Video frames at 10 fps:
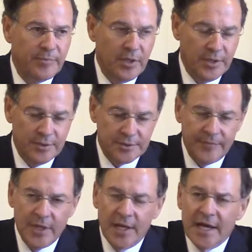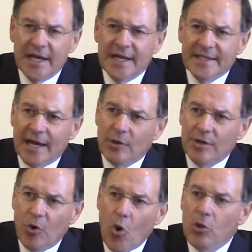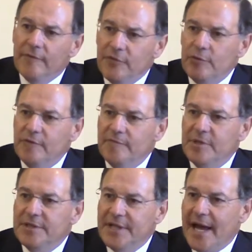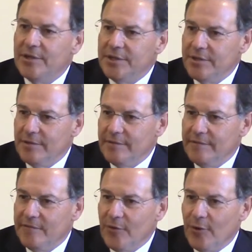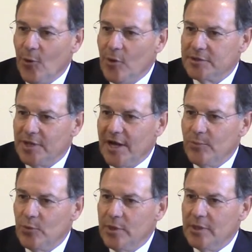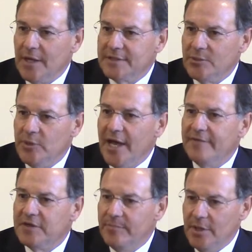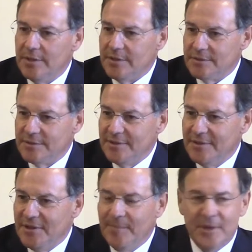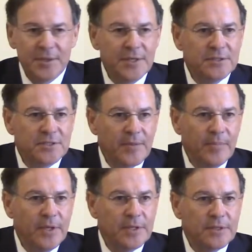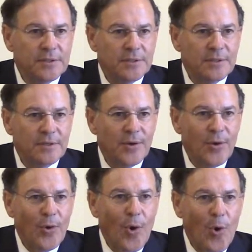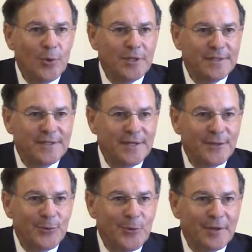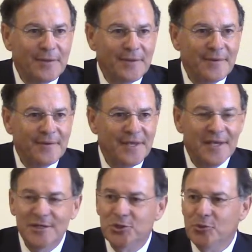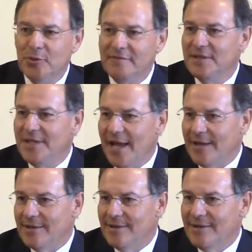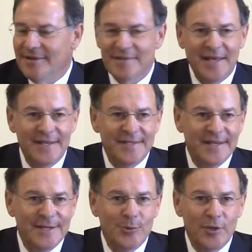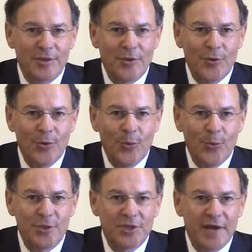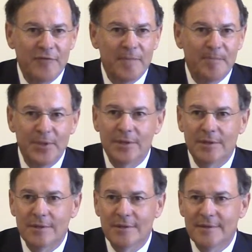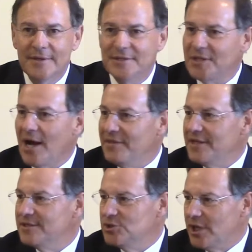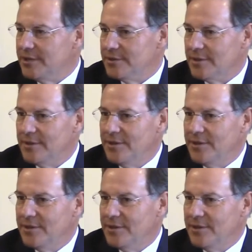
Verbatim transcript: committees. Now, all of you who've been down here for a long time realize that we have committees, but these committees only deal with the issue of the day. They deal with whichever bill is on the agenda.